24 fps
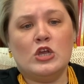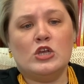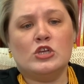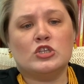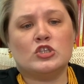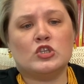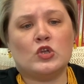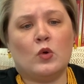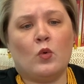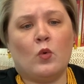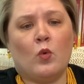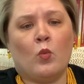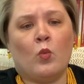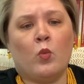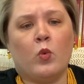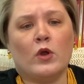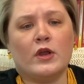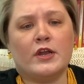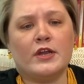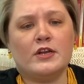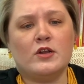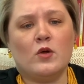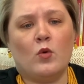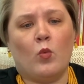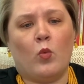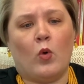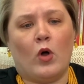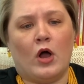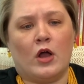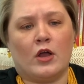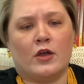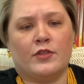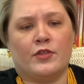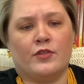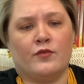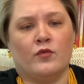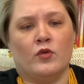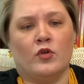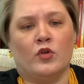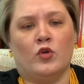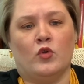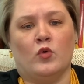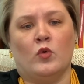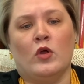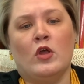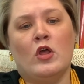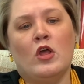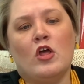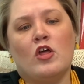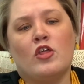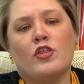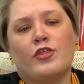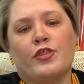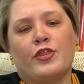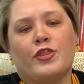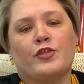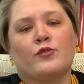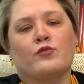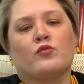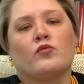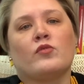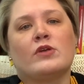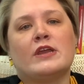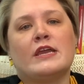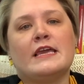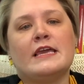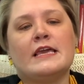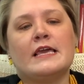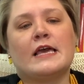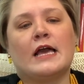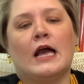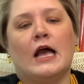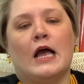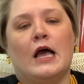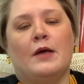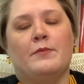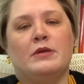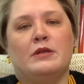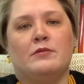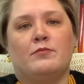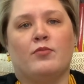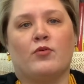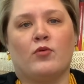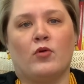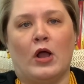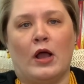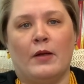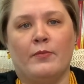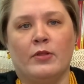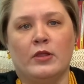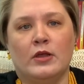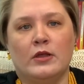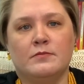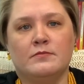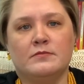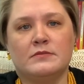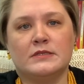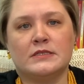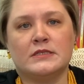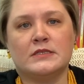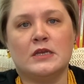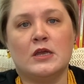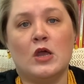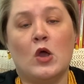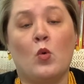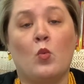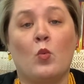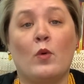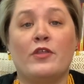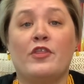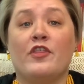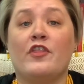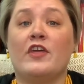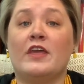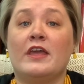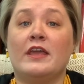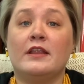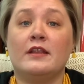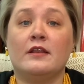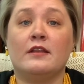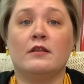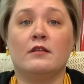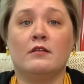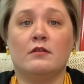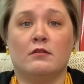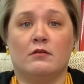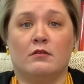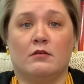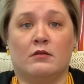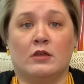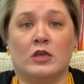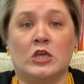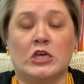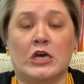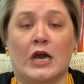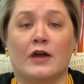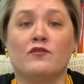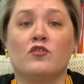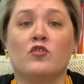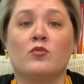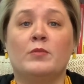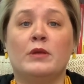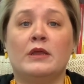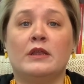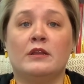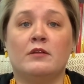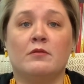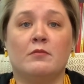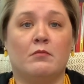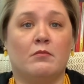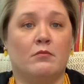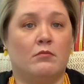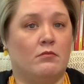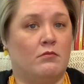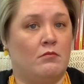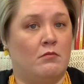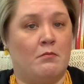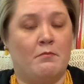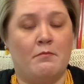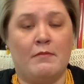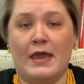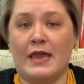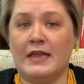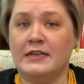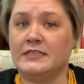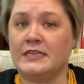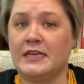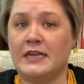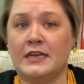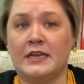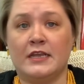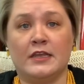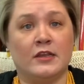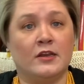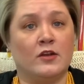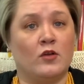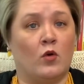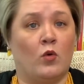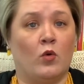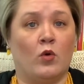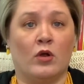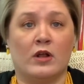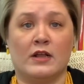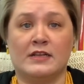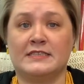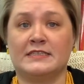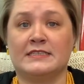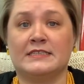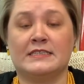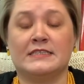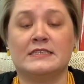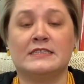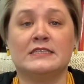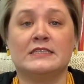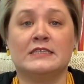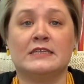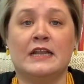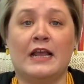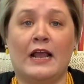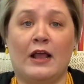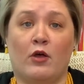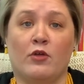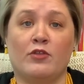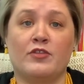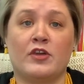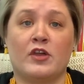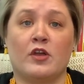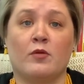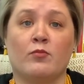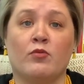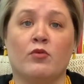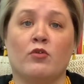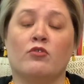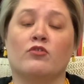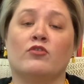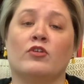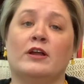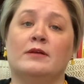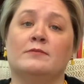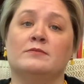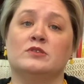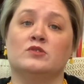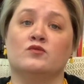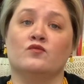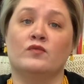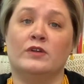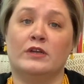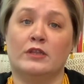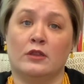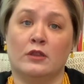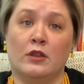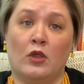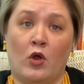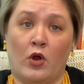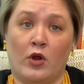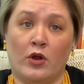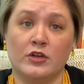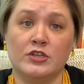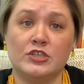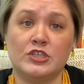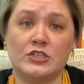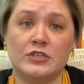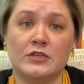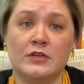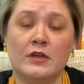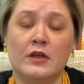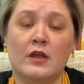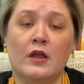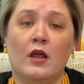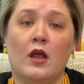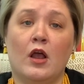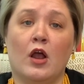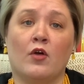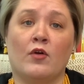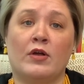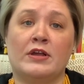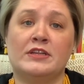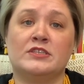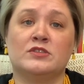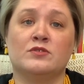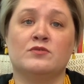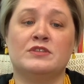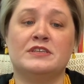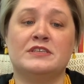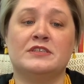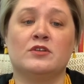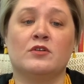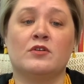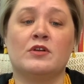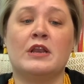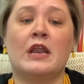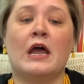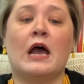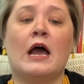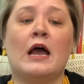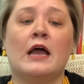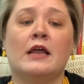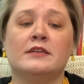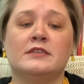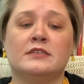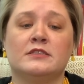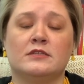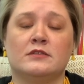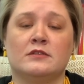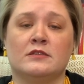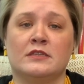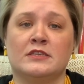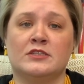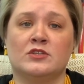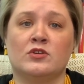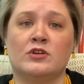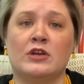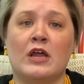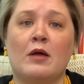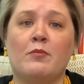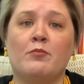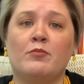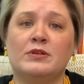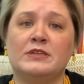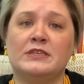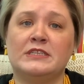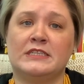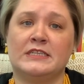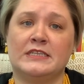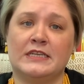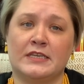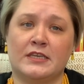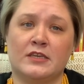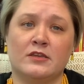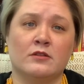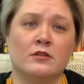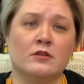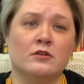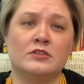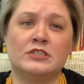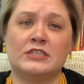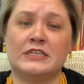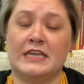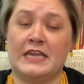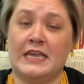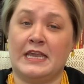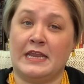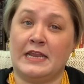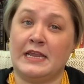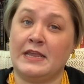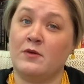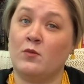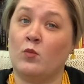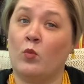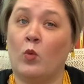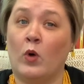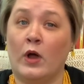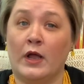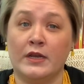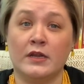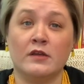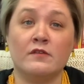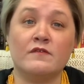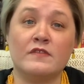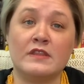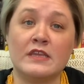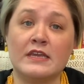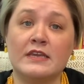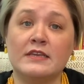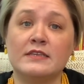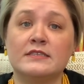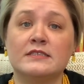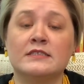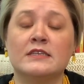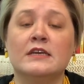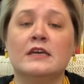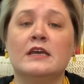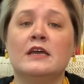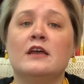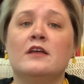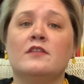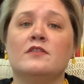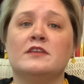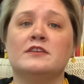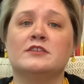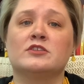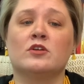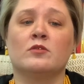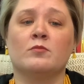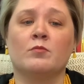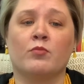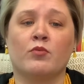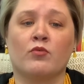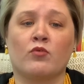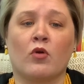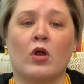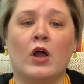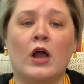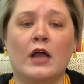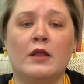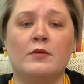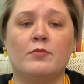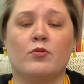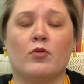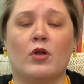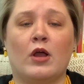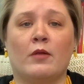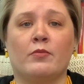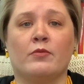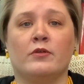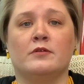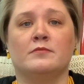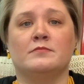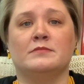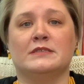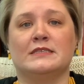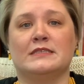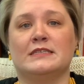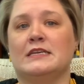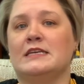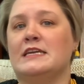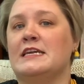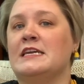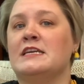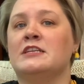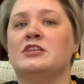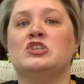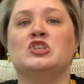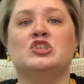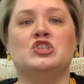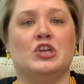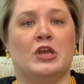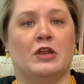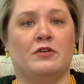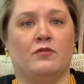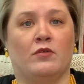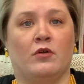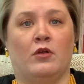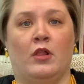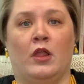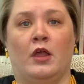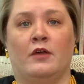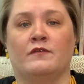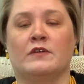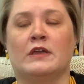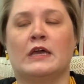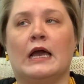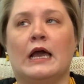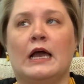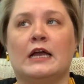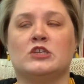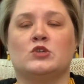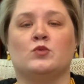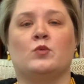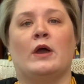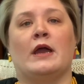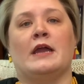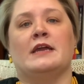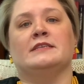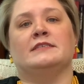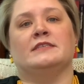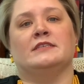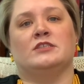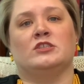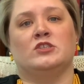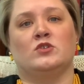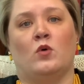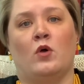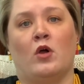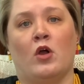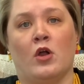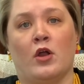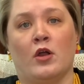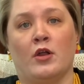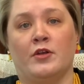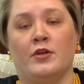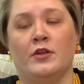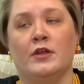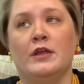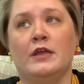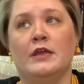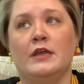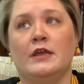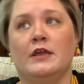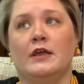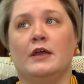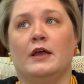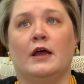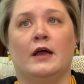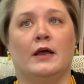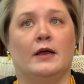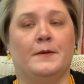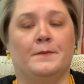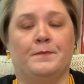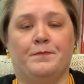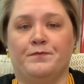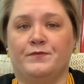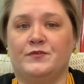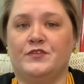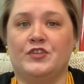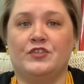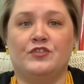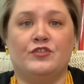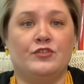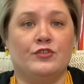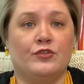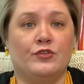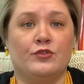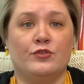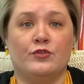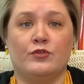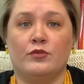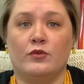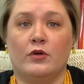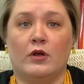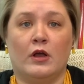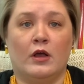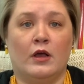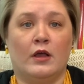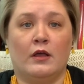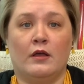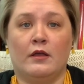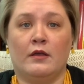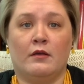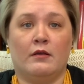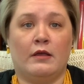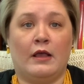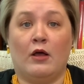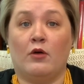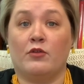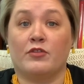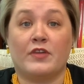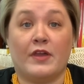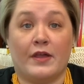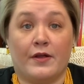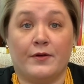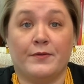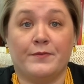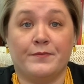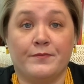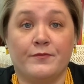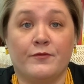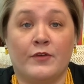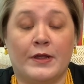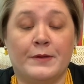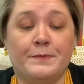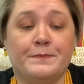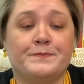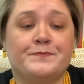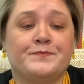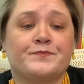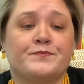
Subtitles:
So we're going to walk through 3 common problems within government mandated or assisted healthcare programs writ large. All right, so these are not particular to any one of these. These are broad problems in general of, gosh, why is it so hard to do healthcare, right?